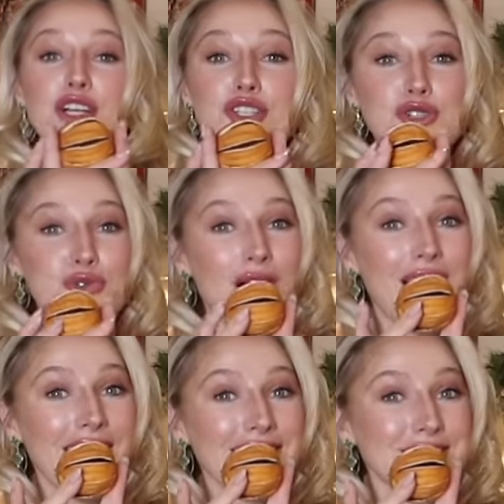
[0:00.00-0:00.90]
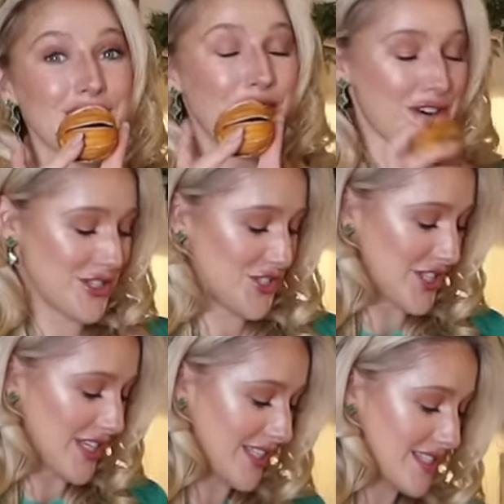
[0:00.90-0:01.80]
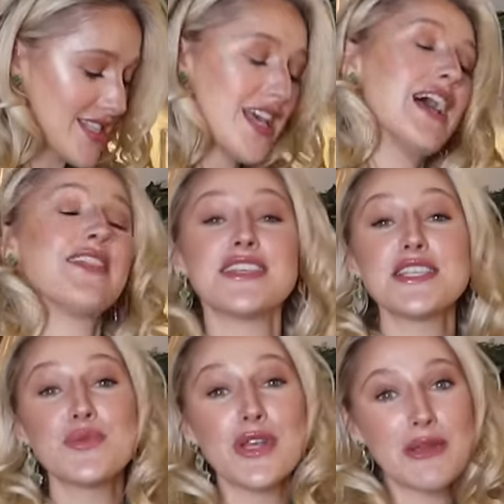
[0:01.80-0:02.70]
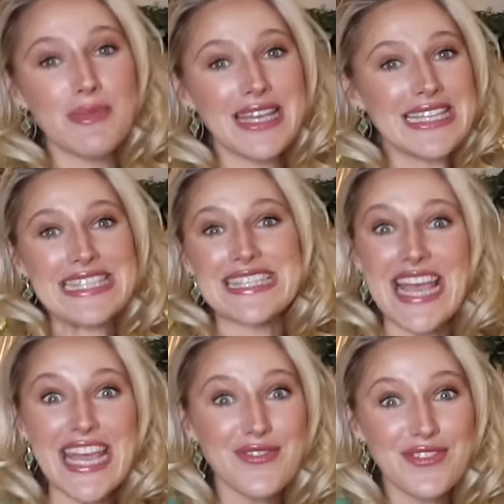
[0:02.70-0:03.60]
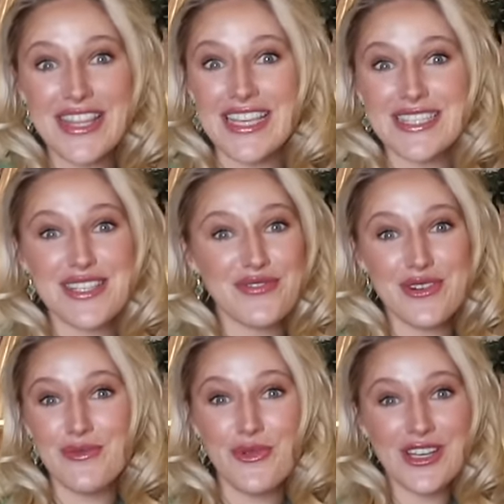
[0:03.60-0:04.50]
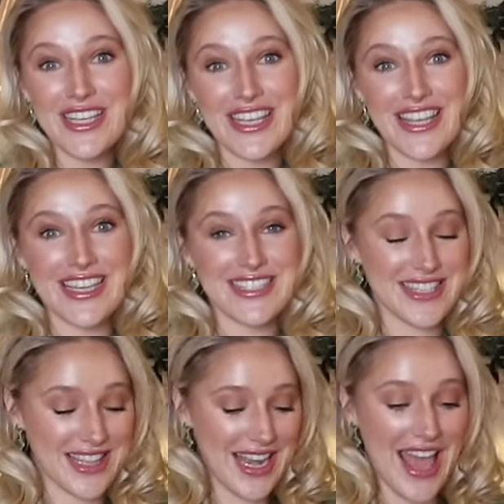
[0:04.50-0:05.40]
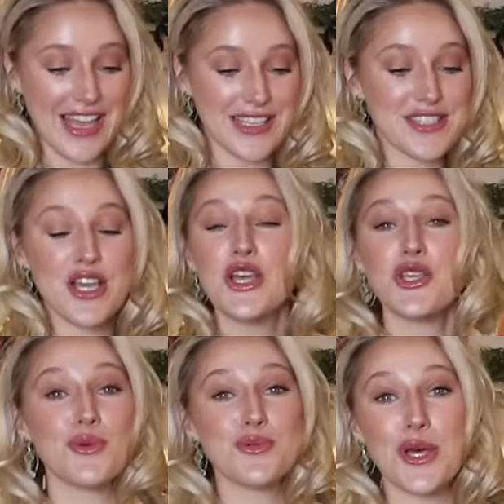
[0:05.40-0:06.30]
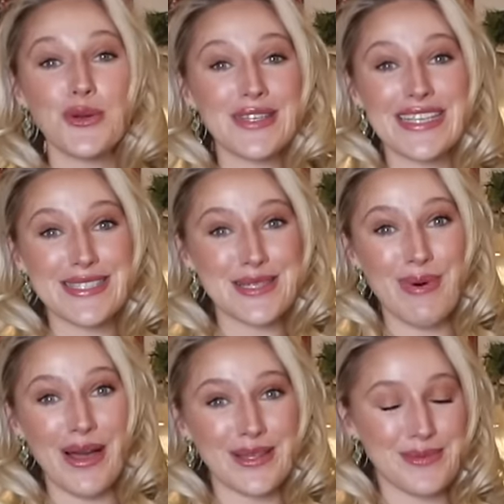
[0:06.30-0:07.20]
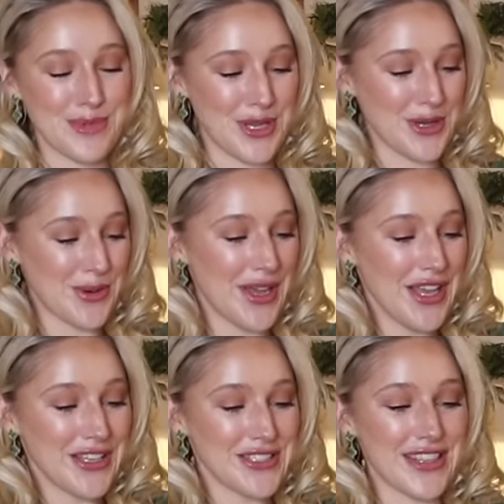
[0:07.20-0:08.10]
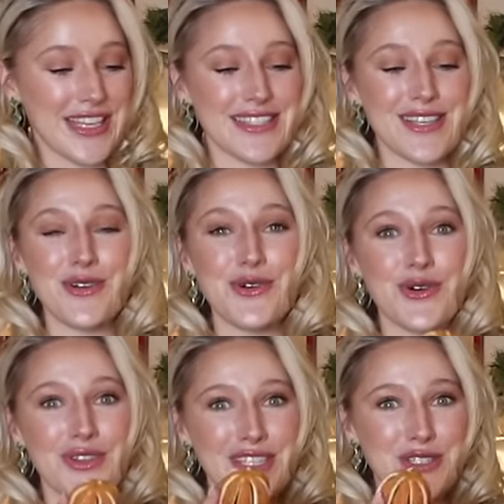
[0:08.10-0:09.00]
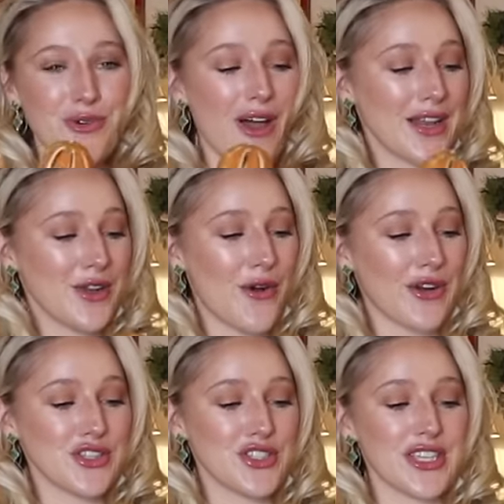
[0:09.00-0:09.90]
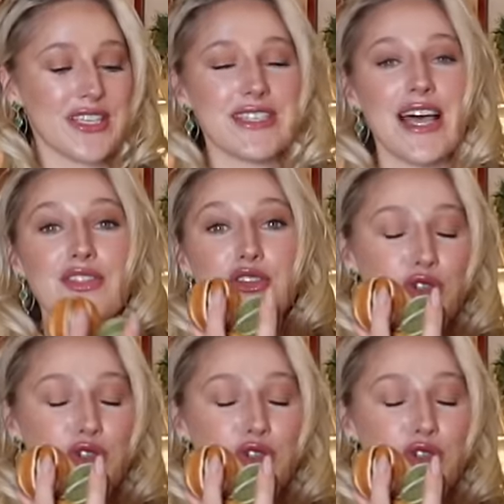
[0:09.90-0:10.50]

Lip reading: dried oranges. And this is what I mean, save these from one year to the next. You don't need to buy them new. So these are all the dried oranges and the